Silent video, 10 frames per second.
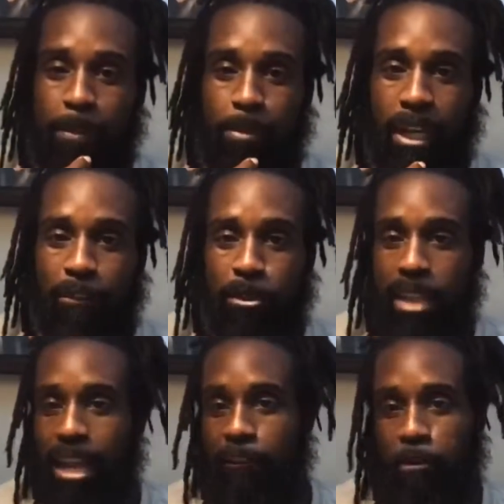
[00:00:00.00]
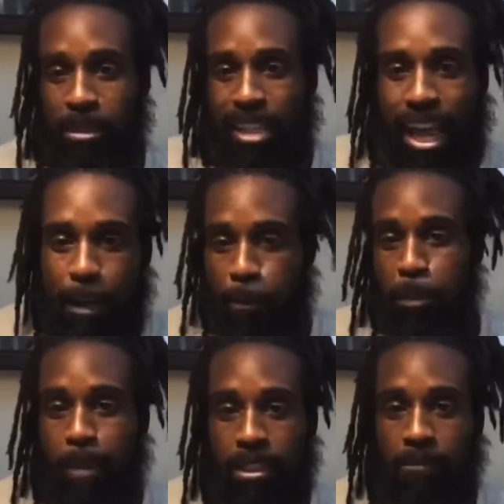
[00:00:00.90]
But if you take it from a Tiger
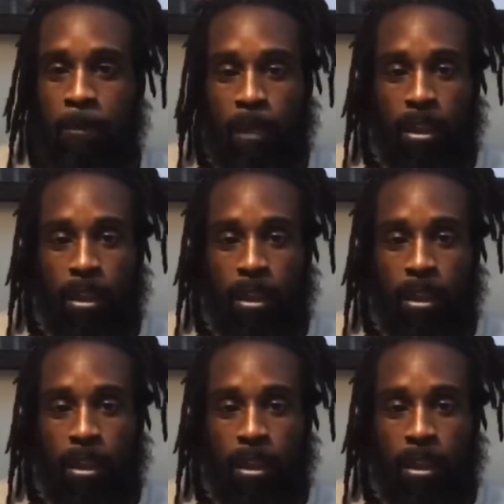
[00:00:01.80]
perspective,